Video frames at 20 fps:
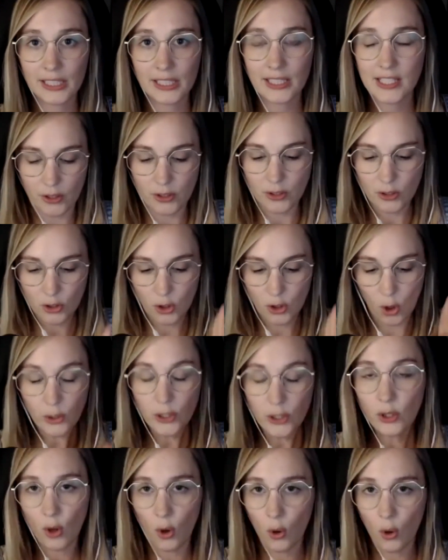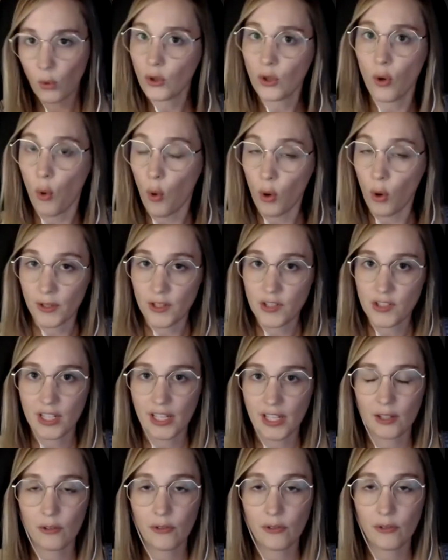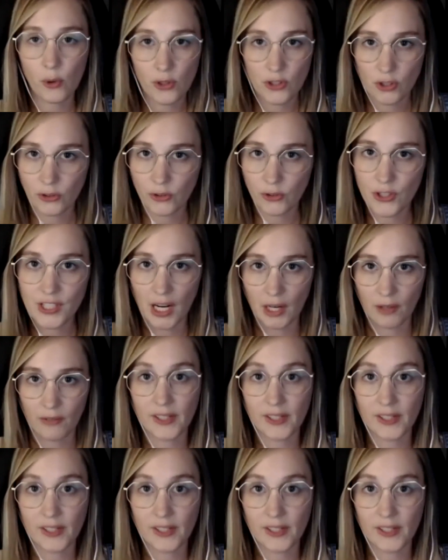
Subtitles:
it's go your own course and focus on yourself.